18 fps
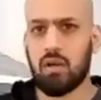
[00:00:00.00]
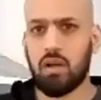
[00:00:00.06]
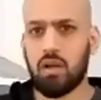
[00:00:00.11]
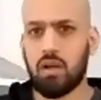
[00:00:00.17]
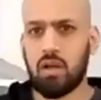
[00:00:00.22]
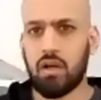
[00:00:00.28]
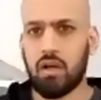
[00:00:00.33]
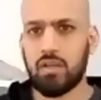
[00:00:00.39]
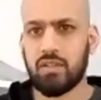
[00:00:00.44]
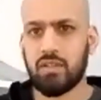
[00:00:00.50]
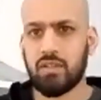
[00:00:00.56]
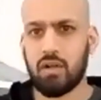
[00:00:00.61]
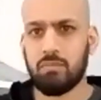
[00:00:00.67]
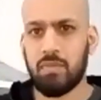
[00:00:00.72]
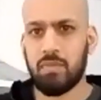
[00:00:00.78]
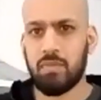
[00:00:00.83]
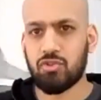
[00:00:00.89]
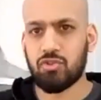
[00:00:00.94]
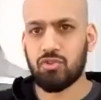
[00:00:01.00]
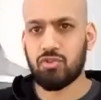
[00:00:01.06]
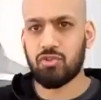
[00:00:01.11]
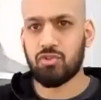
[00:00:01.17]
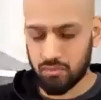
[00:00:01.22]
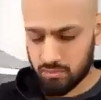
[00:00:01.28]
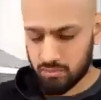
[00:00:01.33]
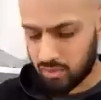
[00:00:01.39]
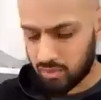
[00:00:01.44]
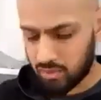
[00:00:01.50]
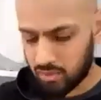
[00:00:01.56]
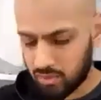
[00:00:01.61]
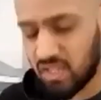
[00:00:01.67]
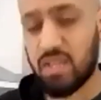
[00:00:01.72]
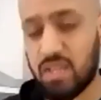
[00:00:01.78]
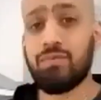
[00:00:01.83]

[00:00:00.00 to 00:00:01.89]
you know, measuring cup things.